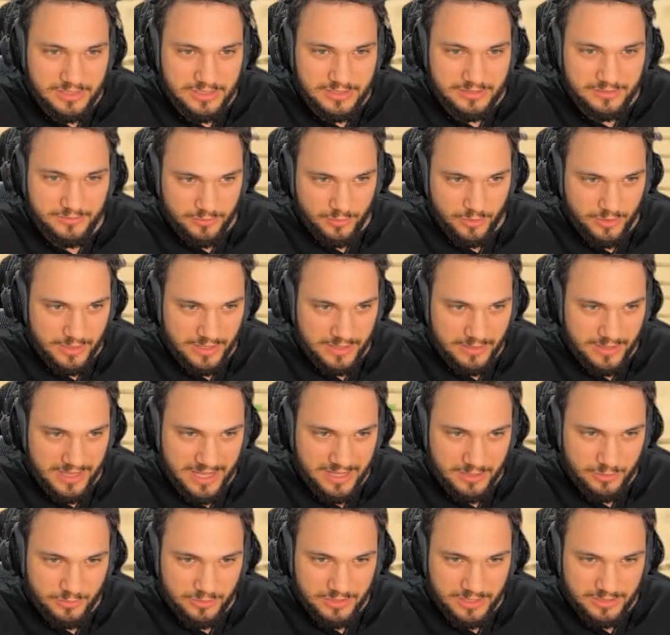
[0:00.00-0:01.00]
it. Alright,
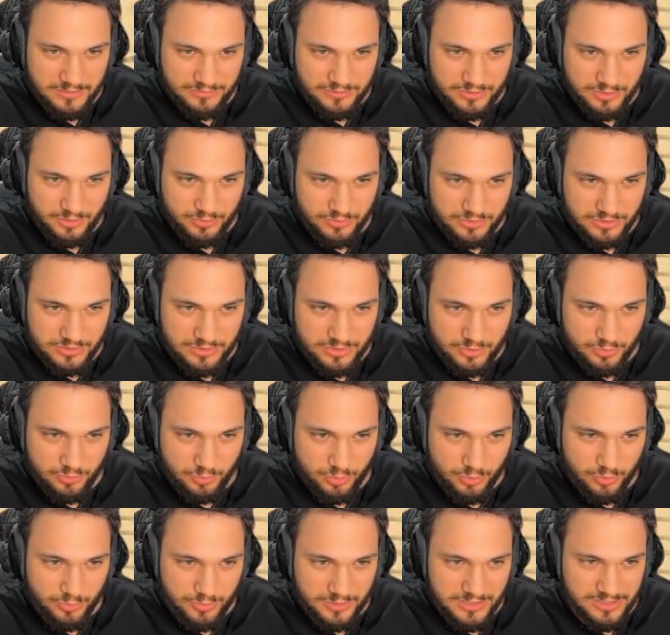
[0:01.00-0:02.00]
I could have used the
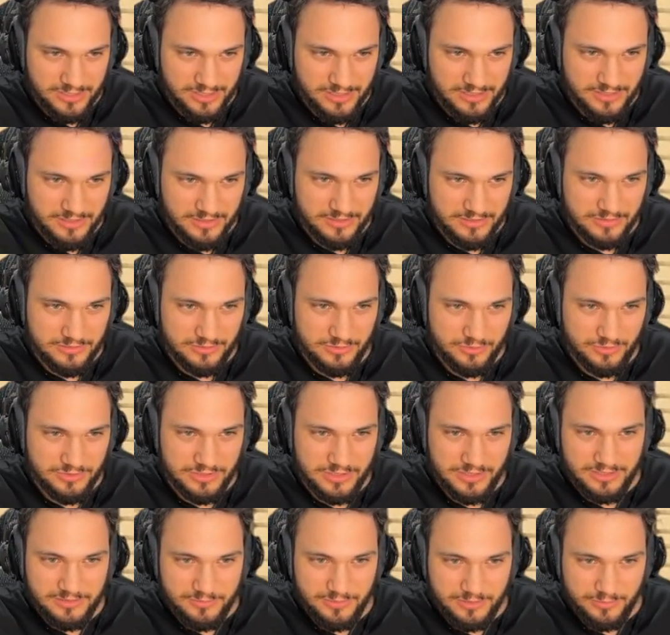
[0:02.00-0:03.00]
rune here to
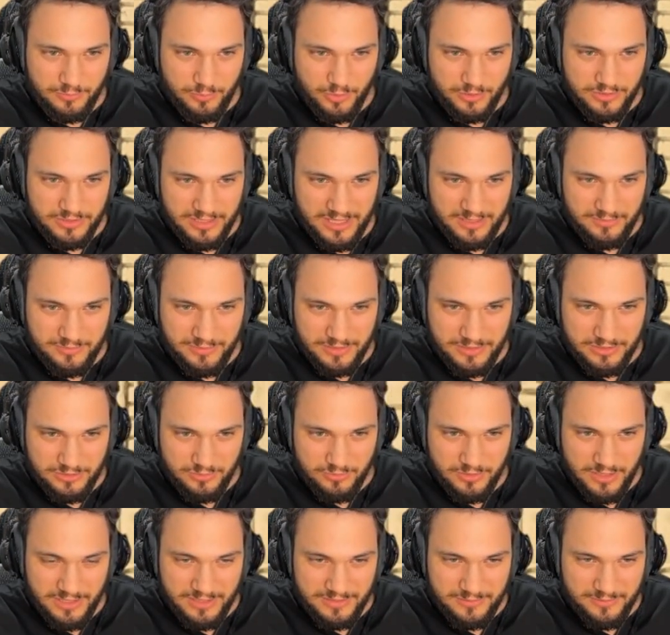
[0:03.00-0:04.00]
deal a bit more damage,
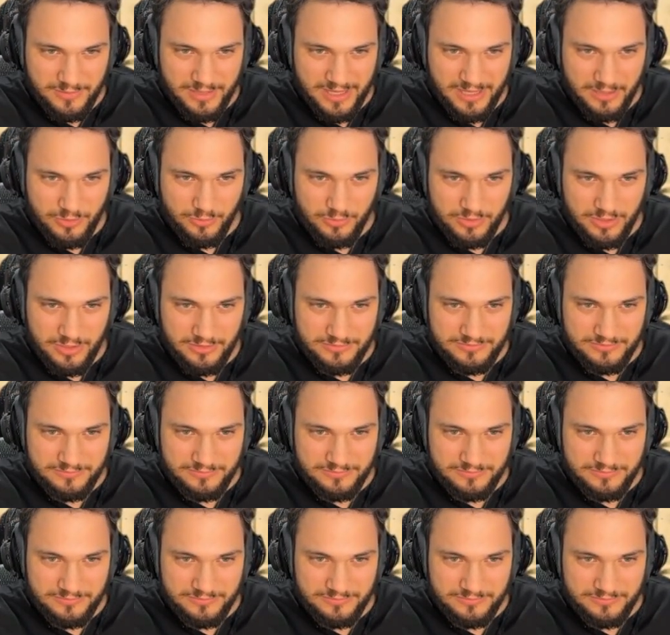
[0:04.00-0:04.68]
right? I could have.